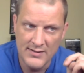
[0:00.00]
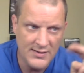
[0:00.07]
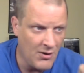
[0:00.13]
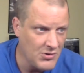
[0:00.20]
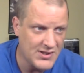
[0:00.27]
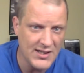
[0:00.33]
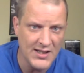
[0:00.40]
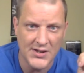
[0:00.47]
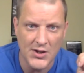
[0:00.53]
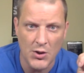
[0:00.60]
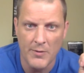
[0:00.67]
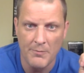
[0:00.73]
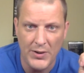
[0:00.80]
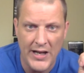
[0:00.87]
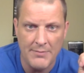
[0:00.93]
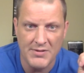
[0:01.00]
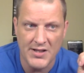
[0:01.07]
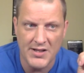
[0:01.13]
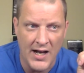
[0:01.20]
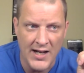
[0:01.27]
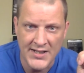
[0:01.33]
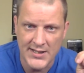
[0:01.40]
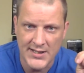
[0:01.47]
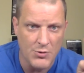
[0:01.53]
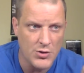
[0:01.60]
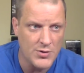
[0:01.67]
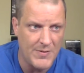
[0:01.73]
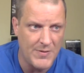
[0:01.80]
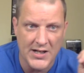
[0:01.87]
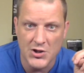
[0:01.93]
Don't sit there and blame the
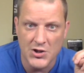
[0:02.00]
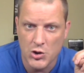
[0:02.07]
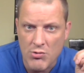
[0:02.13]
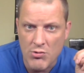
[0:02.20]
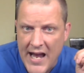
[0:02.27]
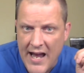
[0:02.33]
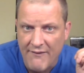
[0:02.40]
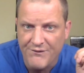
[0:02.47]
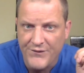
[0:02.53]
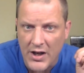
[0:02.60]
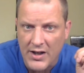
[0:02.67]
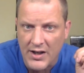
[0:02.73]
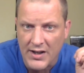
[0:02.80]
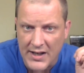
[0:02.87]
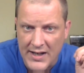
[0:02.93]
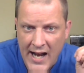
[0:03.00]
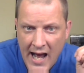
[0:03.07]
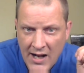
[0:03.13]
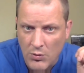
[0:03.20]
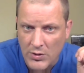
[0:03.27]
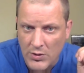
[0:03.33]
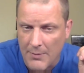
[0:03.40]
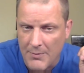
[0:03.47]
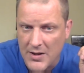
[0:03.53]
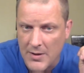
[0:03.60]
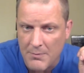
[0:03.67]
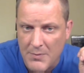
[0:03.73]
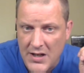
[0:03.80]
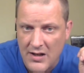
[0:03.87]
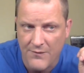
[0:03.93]
customers because you can't fucking connect with them in a
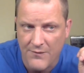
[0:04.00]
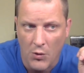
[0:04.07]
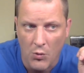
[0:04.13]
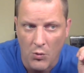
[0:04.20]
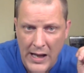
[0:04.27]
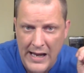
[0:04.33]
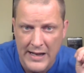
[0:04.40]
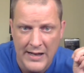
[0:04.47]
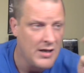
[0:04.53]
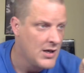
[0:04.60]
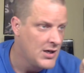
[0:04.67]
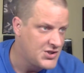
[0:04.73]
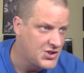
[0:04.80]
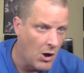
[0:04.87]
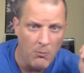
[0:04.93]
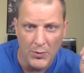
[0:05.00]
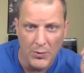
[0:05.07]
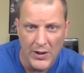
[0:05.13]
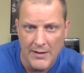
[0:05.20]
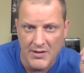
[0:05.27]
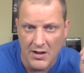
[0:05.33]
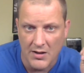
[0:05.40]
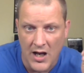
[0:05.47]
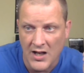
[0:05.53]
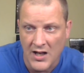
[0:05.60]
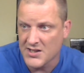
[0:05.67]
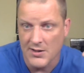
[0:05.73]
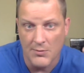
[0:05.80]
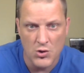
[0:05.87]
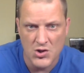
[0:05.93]
meaningful way. Don't blame the
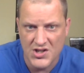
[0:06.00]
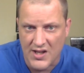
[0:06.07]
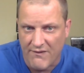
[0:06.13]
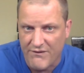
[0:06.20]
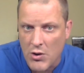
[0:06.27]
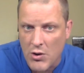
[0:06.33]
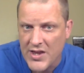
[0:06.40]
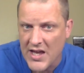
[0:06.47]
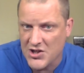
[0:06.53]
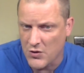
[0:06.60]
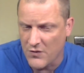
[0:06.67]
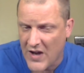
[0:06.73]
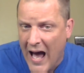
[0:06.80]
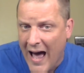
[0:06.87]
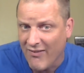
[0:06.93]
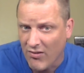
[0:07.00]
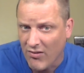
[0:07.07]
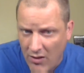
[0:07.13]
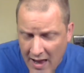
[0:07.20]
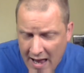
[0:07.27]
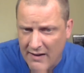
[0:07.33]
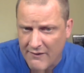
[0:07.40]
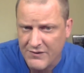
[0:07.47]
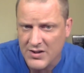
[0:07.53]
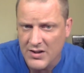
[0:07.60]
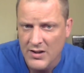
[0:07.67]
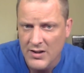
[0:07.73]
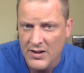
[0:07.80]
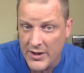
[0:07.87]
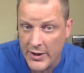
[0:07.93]
customers, the few that you've got left
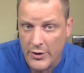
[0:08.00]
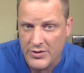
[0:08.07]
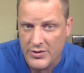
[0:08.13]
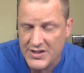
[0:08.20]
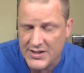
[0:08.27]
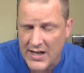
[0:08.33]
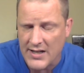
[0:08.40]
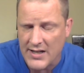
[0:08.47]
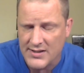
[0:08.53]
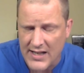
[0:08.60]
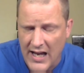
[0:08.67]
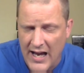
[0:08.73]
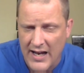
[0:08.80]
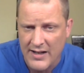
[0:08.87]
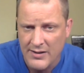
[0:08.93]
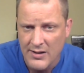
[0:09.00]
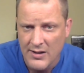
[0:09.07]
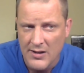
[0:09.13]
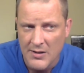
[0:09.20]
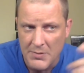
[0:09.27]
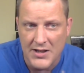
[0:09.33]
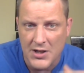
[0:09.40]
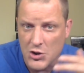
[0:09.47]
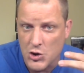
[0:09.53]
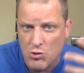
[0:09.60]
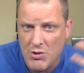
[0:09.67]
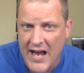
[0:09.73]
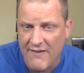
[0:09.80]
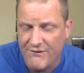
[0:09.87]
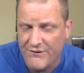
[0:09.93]
here stateside, because you
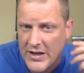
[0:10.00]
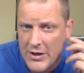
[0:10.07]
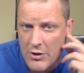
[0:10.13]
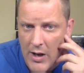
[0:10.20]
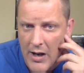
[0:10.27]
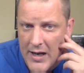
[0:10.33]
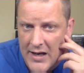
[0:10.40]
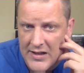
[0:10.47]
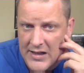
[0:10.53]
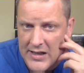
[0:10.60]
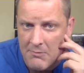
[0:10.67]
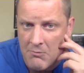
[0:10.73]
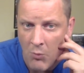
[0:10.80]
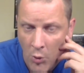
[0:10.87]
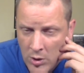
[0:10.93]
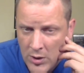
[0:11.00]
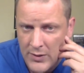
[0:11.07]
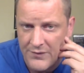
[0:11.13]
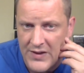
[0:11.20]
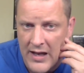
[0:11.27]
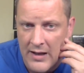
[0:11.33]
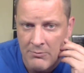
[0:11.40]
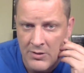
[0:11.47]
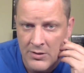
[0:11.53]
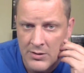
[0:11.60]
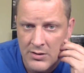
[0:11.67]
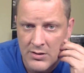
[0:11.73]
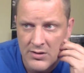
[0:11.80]
can't figure out how to get more of them.